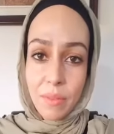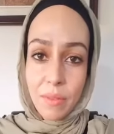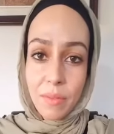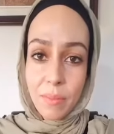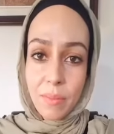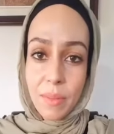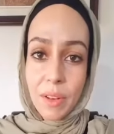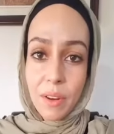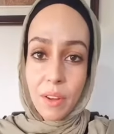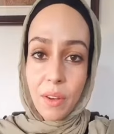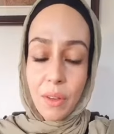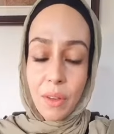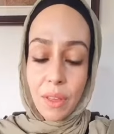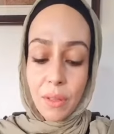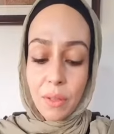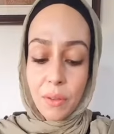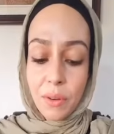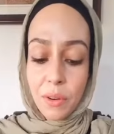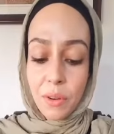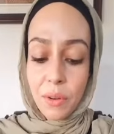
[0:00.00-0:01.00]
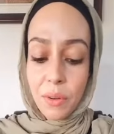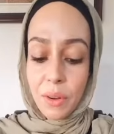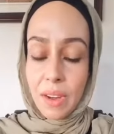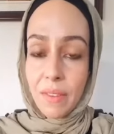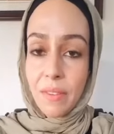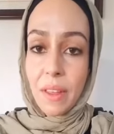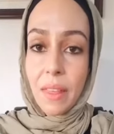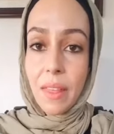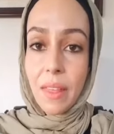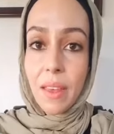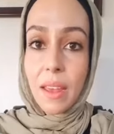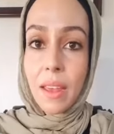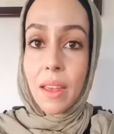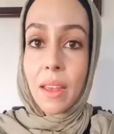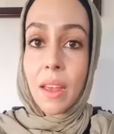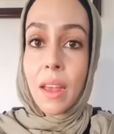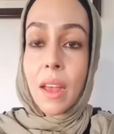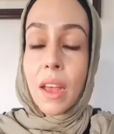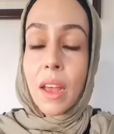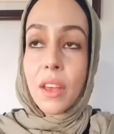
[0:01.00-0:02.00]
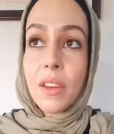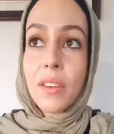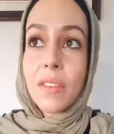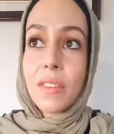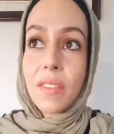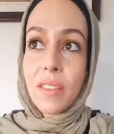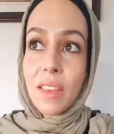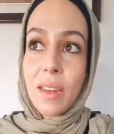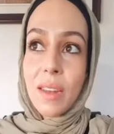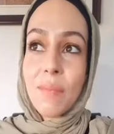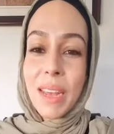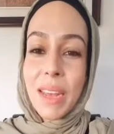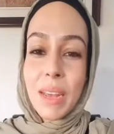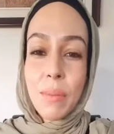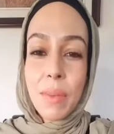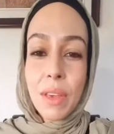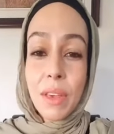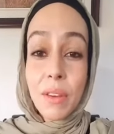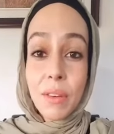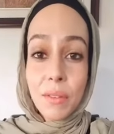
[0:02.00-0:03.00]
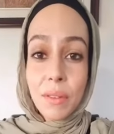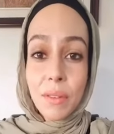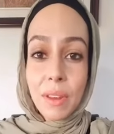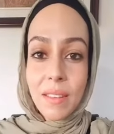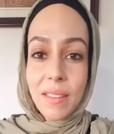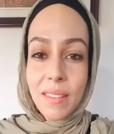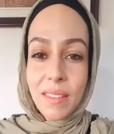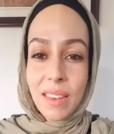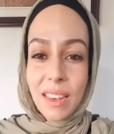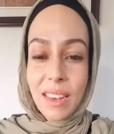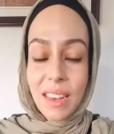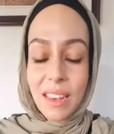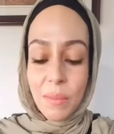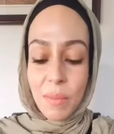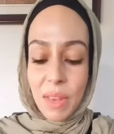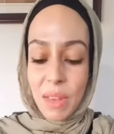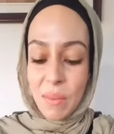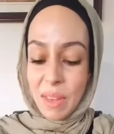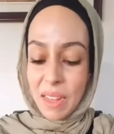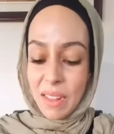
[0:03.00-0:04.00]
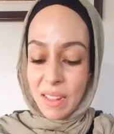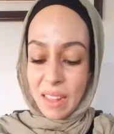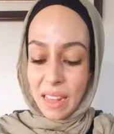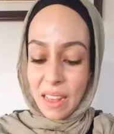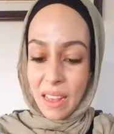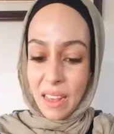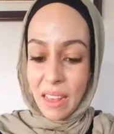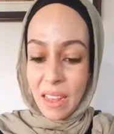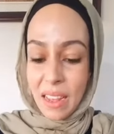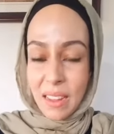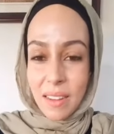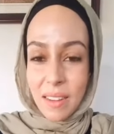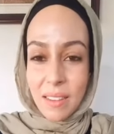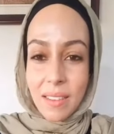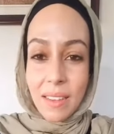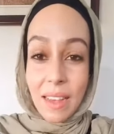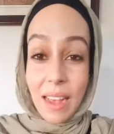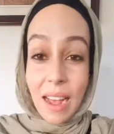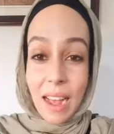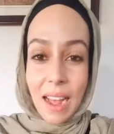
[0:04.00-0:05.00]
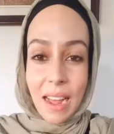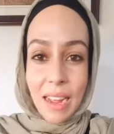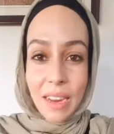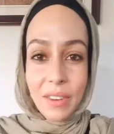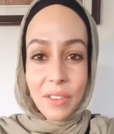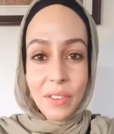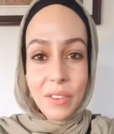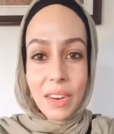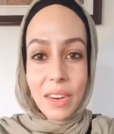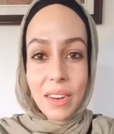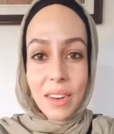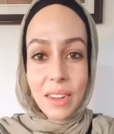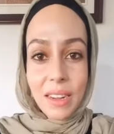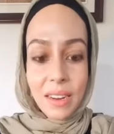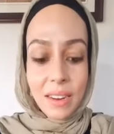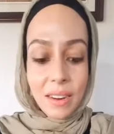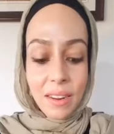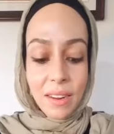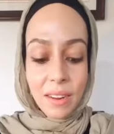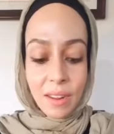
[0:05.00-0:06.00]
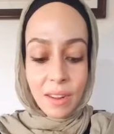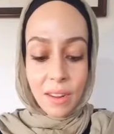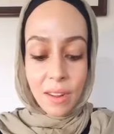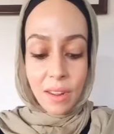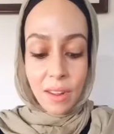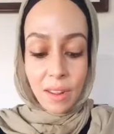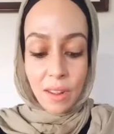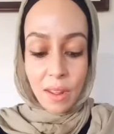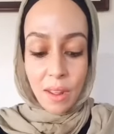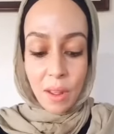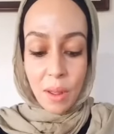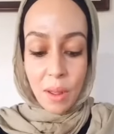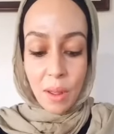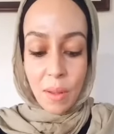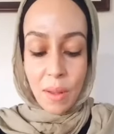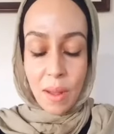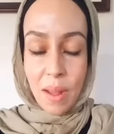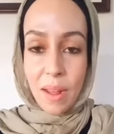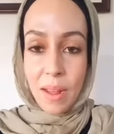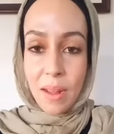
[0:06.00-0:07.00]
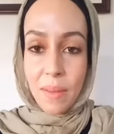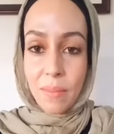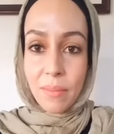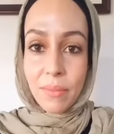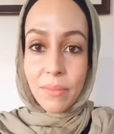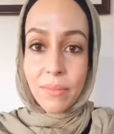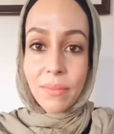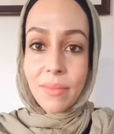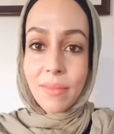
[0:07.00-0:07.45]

been going through and everything. Your skin might be greasy, maybe like dehydrated, and